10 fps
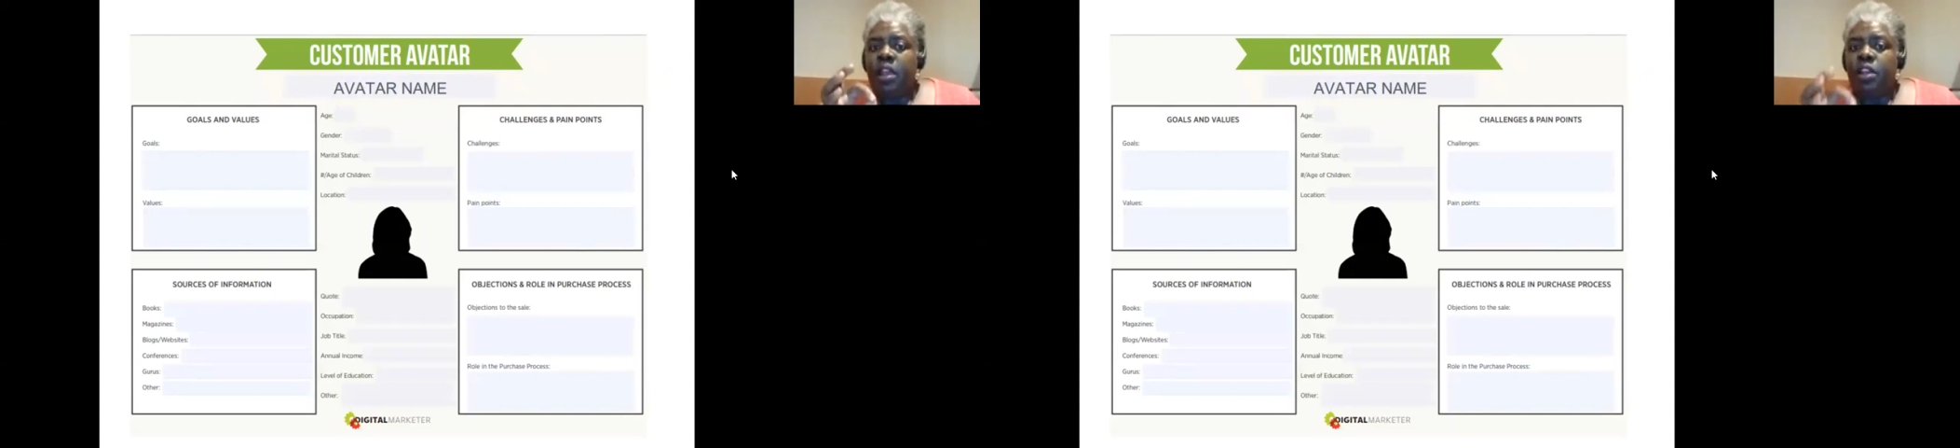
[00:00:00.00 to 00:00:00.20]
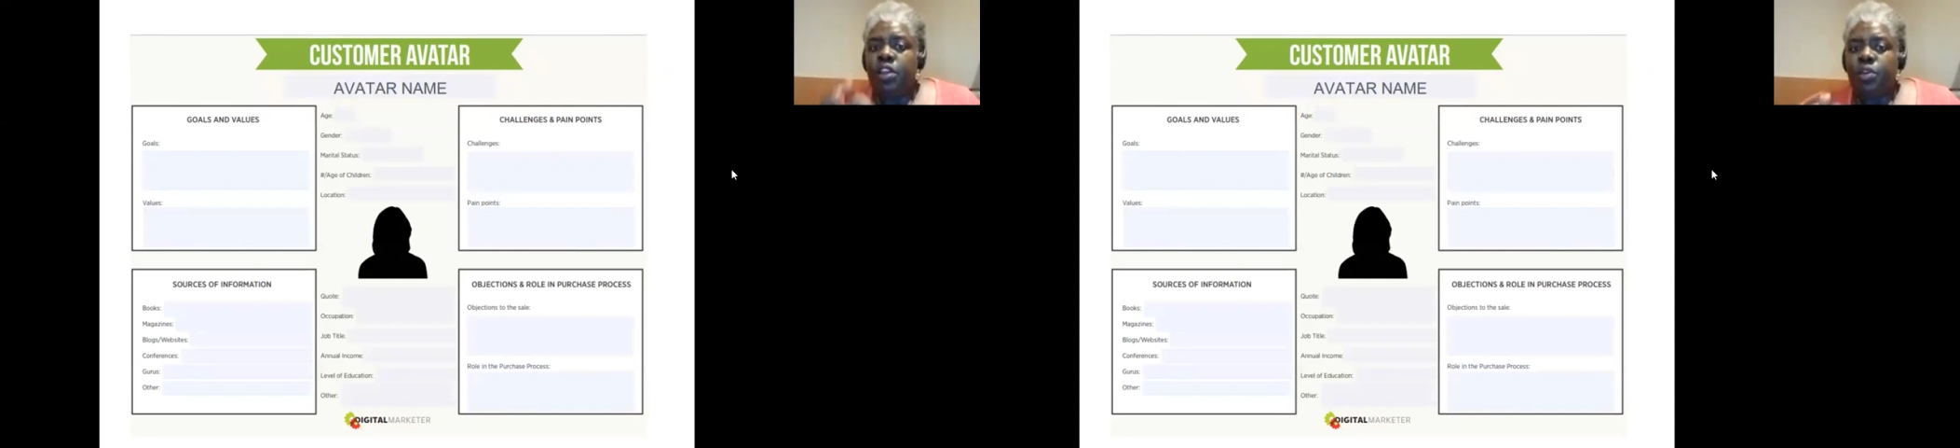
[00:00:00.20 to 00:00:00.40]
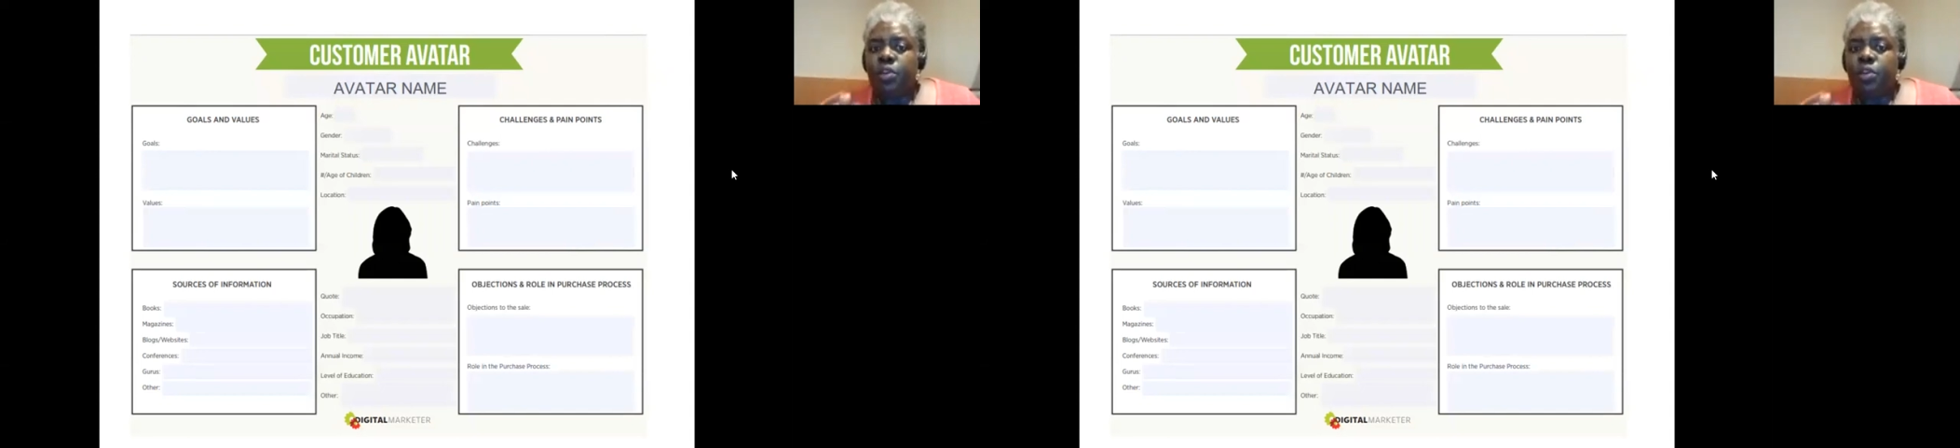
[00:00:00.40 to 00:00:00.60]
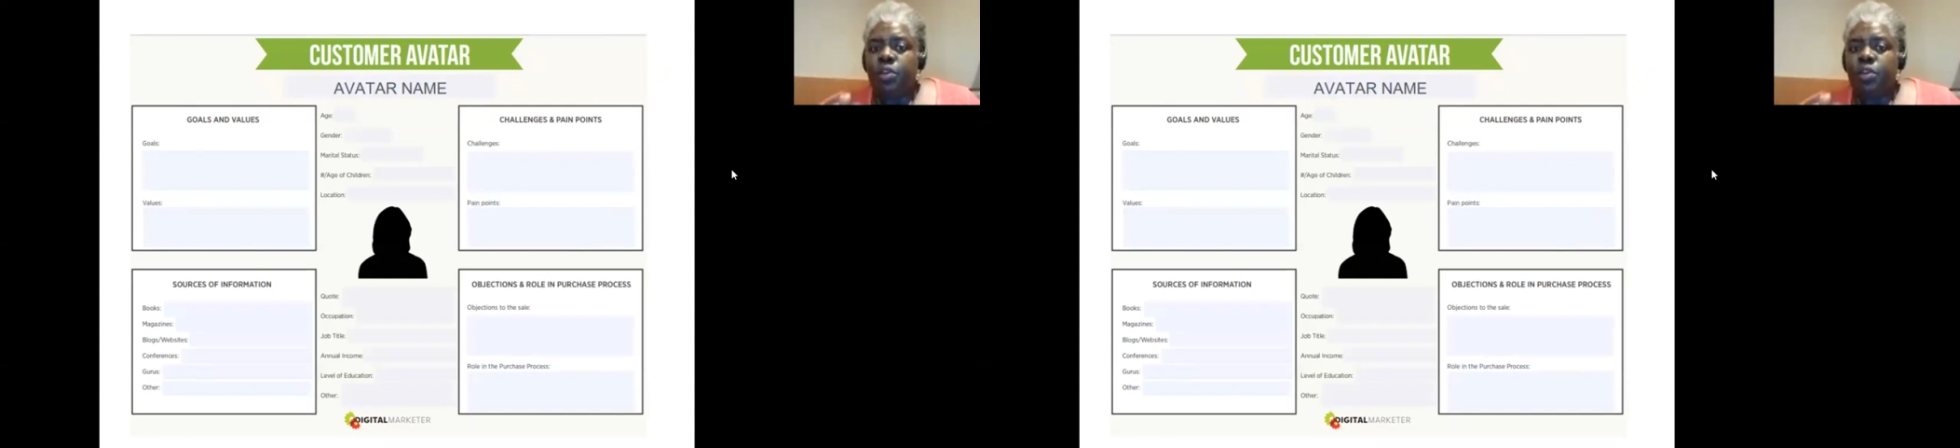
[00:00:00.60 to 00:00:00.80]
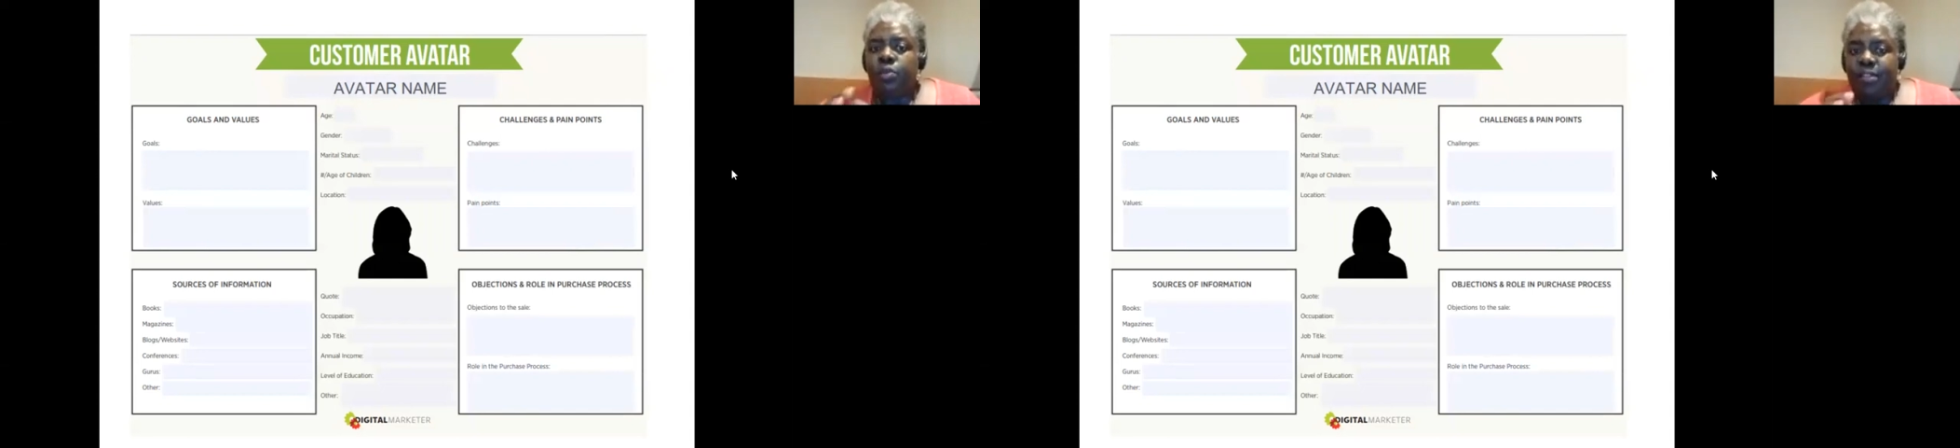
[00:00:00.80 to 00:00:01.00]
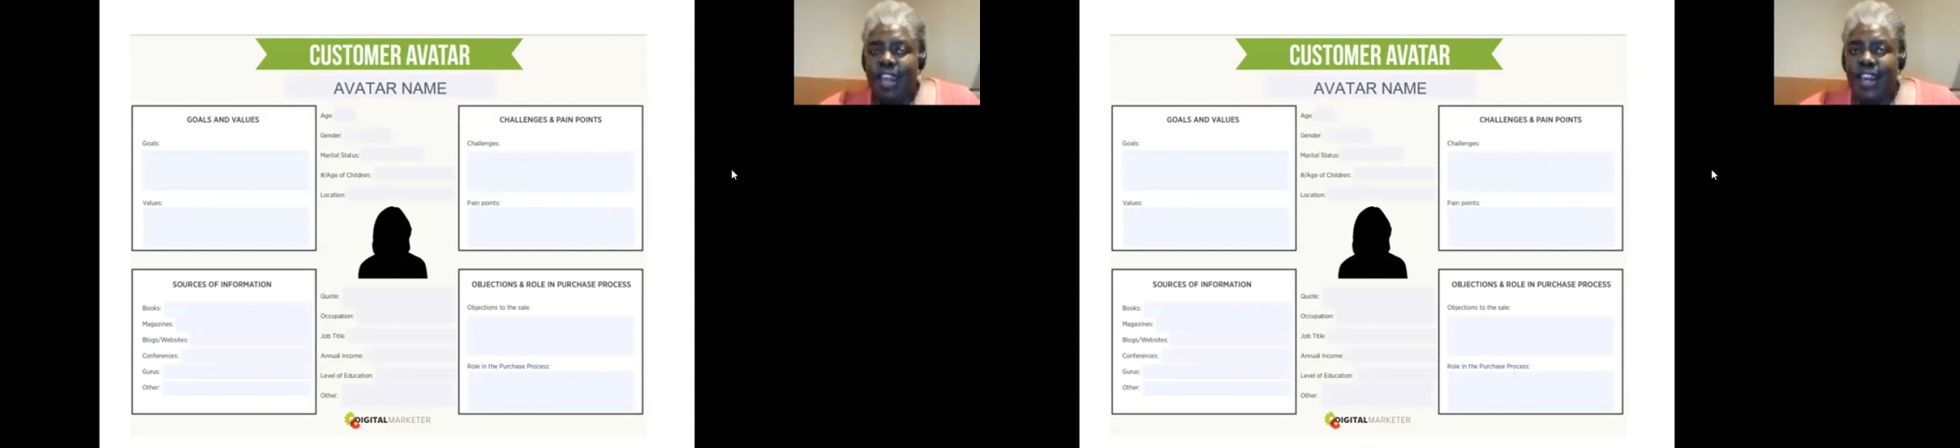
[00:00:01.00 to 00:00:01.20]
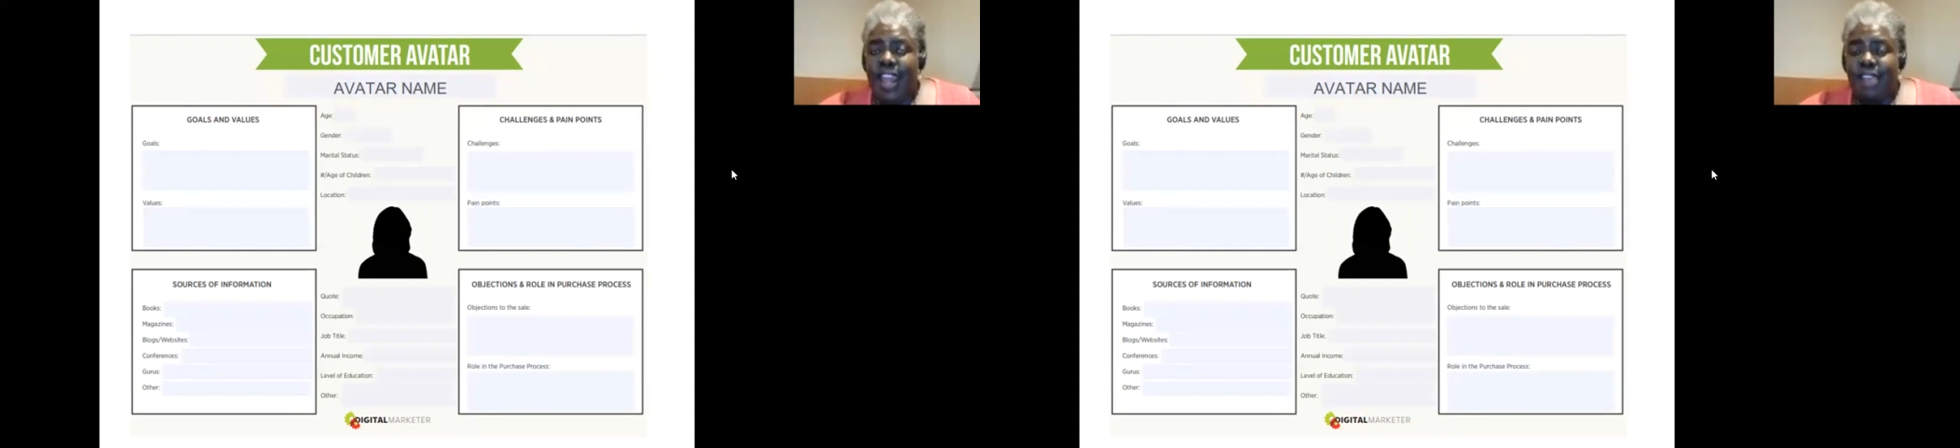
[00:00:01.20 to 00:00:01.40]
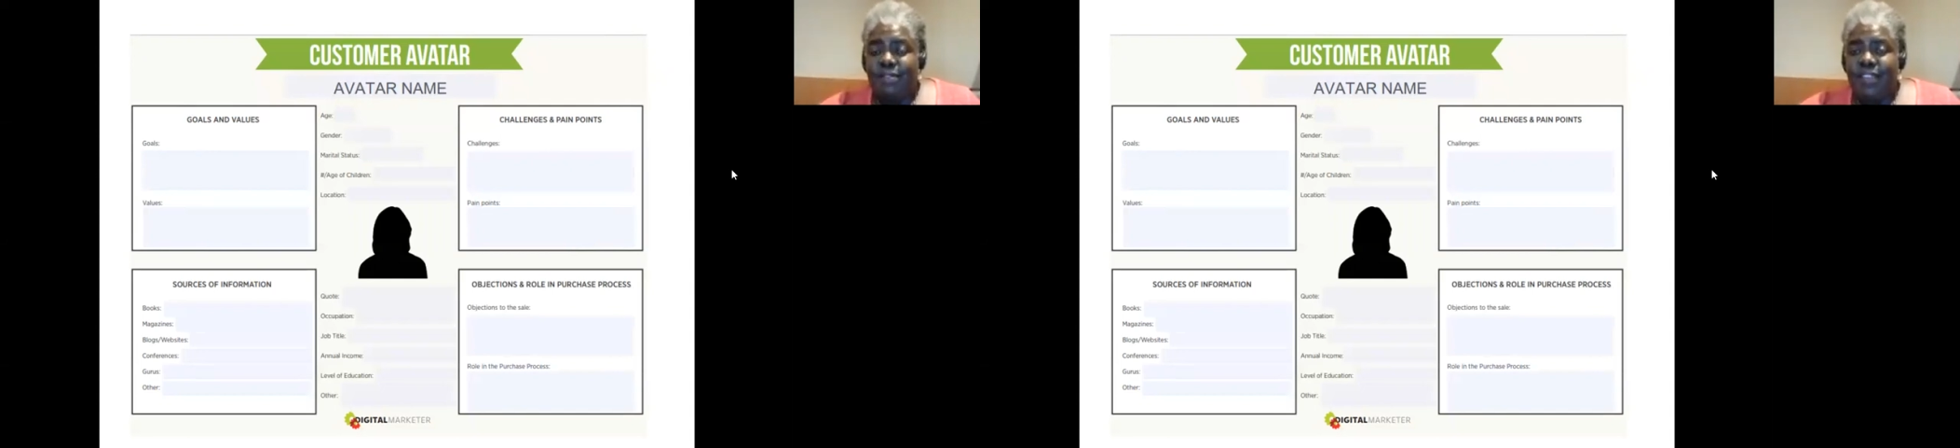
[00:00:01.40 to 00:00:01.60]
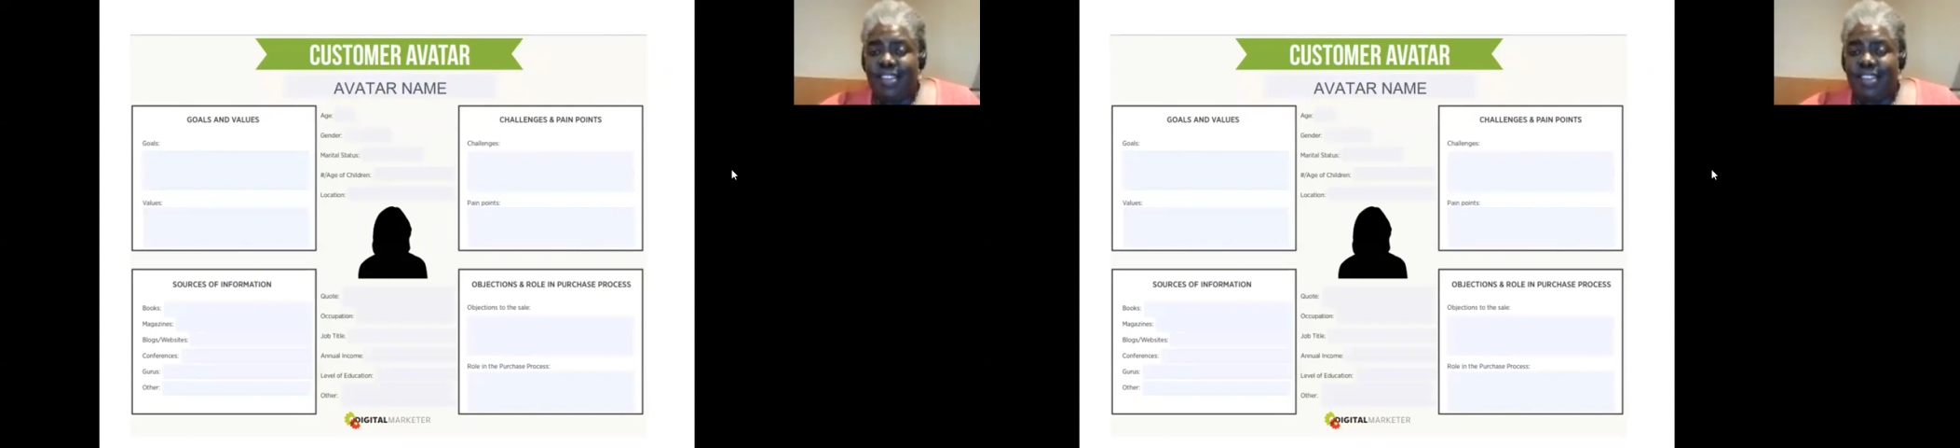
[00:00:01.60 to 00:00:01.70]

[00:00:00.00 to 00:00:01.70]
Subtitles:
You will have created